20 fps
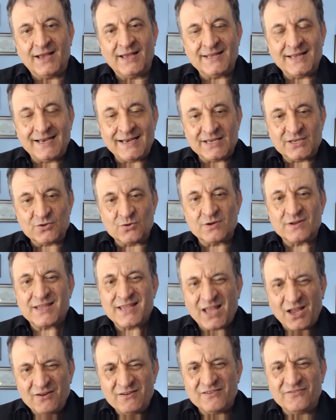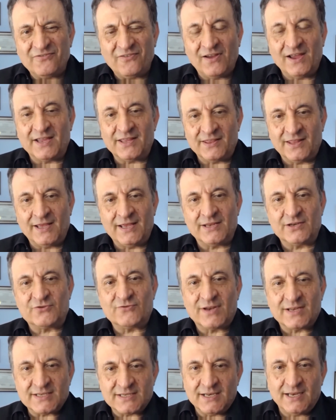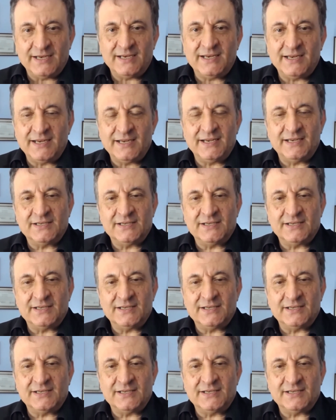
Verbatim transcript: And then it's sort of codifying that, translating